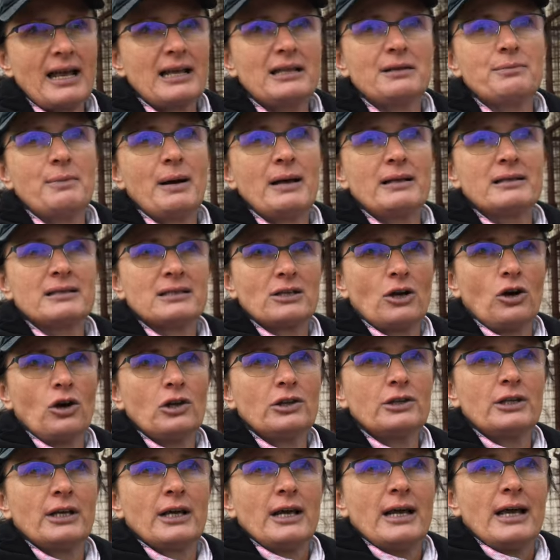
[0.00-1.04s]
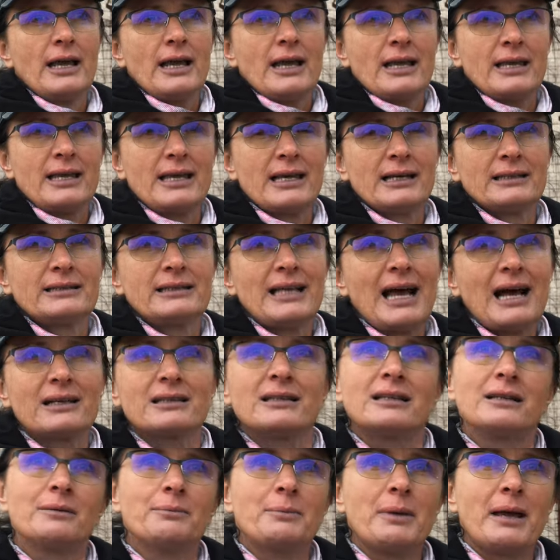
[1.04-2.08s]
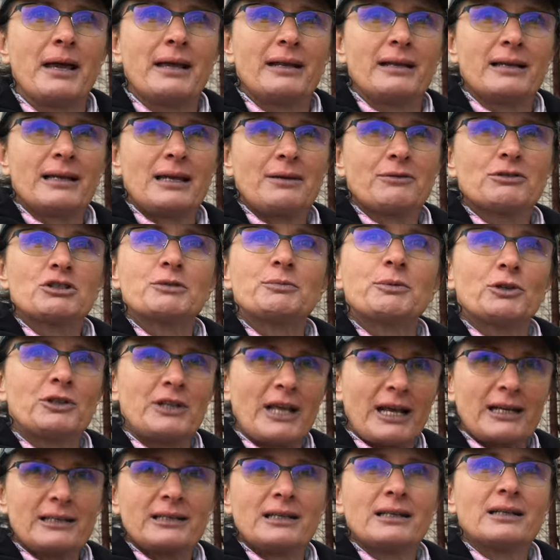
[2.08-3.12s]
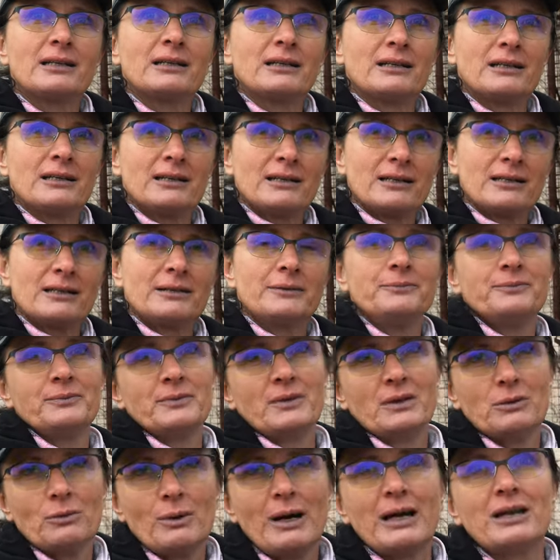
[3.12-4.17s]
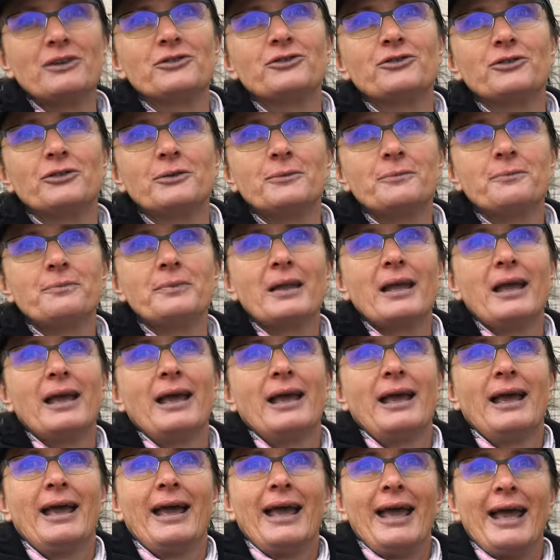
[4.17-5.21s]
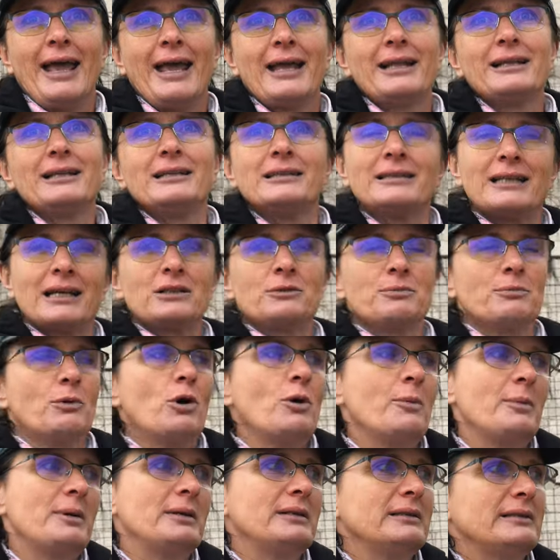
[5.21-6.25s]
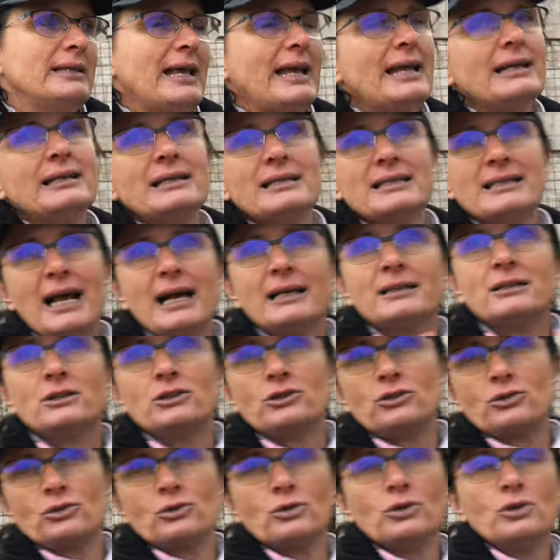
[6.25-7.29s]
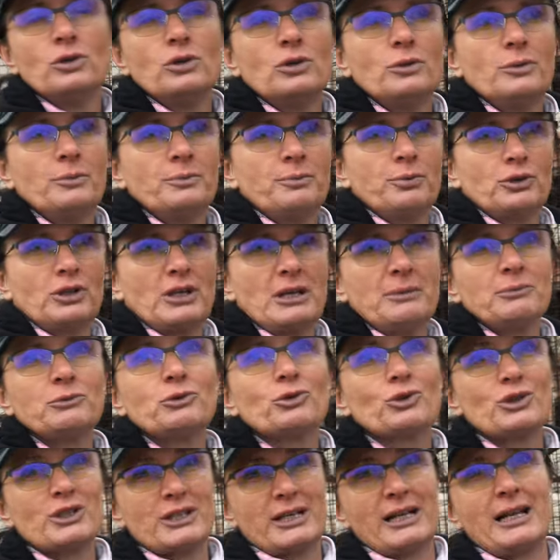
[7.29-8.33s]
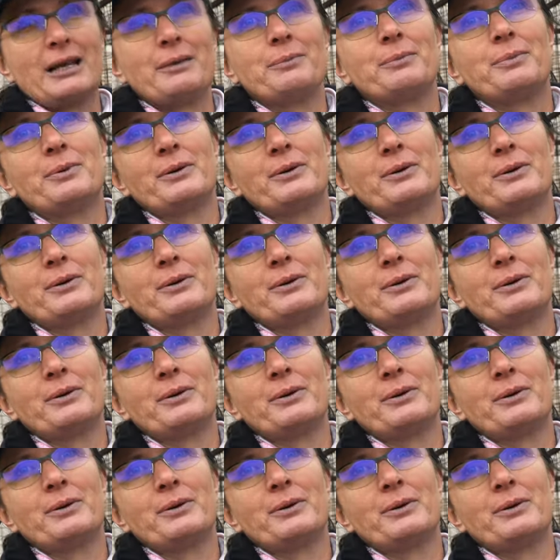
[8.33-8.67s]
eight months old, he attacked the man. He was protecting uh, the wife, and in that moment they decided to put him to sleep.